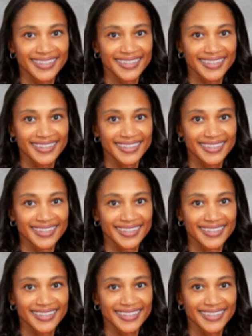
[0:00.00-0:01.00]

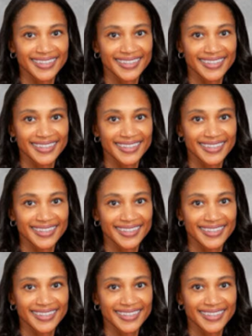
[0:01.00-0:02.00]

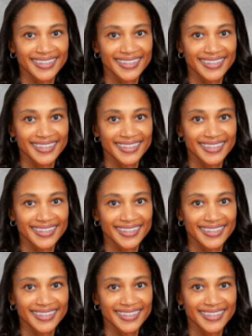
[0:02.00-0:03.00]

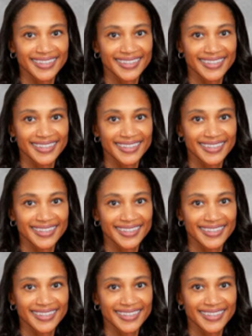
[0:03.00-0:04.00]

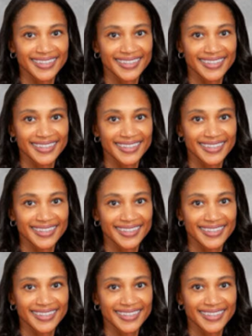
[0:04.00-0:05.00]

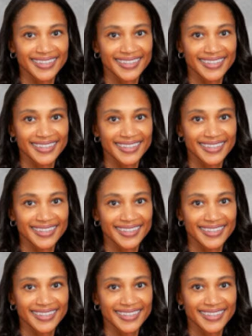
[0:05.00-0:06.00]

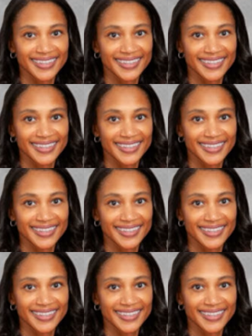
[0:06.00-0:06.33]
The face doesn't move, so there is nothing to read.